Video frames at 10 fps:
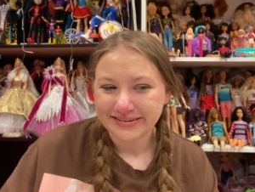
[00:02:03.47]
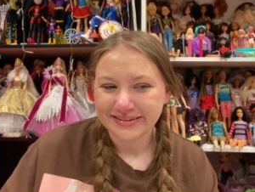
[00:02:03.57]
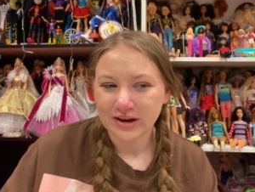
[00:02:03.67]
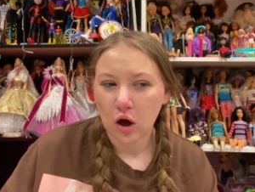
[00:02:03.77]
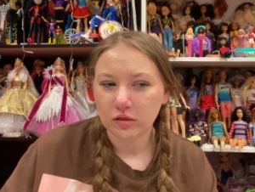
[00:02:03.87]

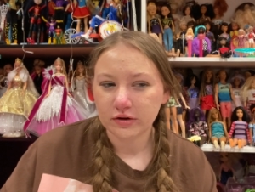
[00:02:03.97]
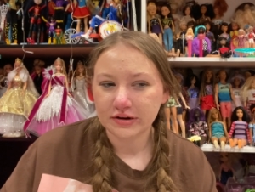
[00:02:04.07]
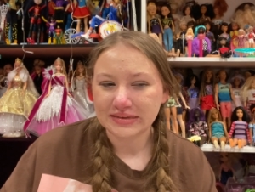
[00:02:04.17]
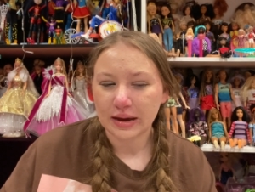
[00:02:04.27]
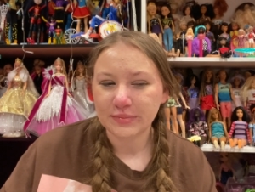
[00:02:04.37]

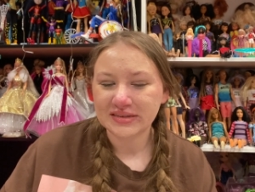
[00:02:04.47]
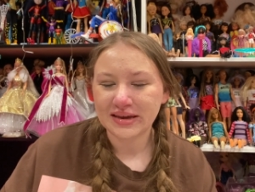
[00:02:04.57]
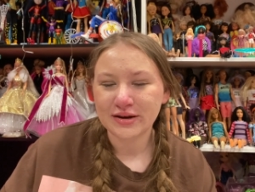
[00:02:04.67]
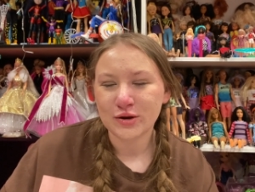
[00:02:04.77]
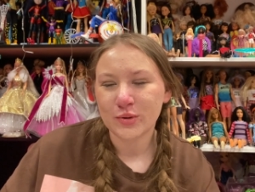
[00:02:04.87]
dollars. I'm gonna say
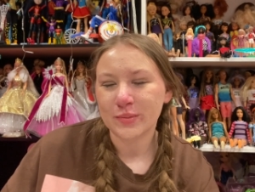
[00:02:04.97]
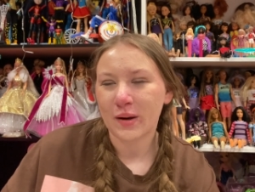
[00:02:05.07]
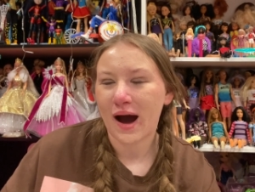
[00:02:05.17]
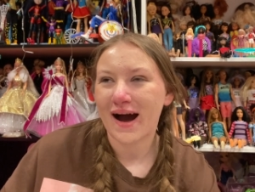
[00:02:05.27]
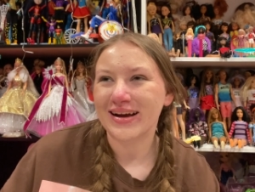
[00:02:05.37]
new in
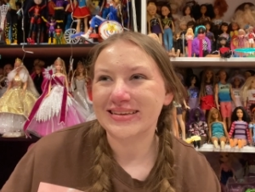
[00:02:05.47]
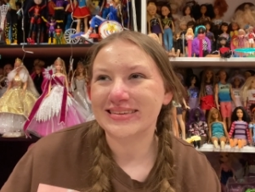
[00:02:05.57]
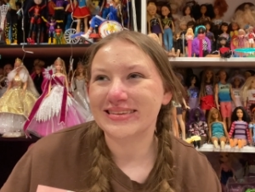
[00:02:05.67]
box.